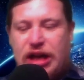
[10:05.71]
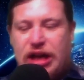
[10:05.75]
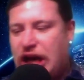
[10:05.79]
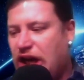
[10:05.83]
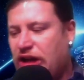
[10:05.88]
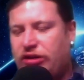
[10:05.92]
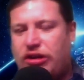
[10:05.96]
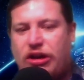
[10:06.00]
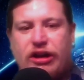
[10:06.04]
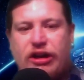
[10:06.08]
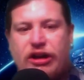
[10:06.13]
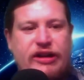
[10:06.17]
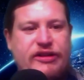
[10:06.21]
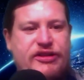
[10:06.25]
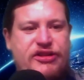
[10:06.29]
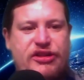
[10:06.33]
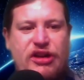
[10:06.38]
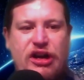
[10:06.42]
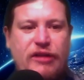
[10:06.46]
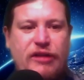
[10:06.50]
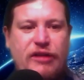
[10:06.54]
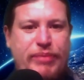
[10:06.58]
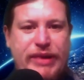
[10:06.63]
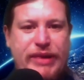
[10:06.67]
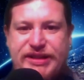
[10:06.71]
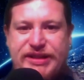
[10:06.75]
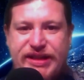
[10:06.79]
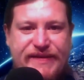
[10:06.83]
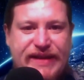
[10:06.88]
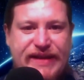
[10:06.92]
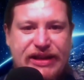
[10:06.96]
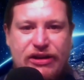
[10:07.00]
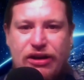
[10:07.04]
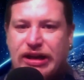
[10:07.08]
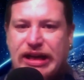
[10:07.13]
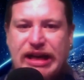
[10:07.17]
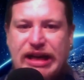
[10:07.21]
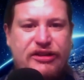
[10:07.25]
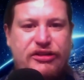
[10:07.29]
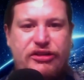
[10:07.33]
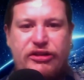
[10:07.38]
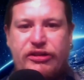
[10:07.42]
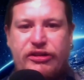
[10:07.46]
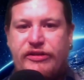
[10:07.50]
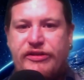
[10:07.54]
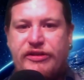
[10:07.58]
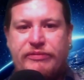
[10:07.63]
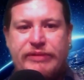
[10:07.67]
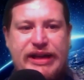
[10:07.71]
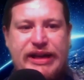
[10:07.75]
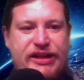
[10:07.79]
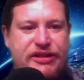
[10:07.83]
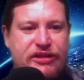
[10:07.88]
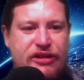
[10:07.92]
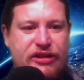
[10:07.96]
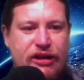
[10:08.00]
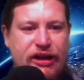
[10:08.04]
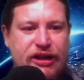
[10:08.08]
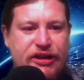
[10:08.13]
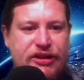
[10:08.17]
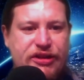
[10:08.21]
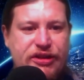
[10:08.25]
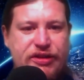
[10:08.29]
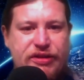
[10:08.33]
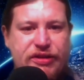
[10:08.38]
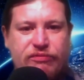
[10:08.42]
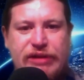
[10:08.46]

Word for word: a lot are so busy, they're not going to do the research,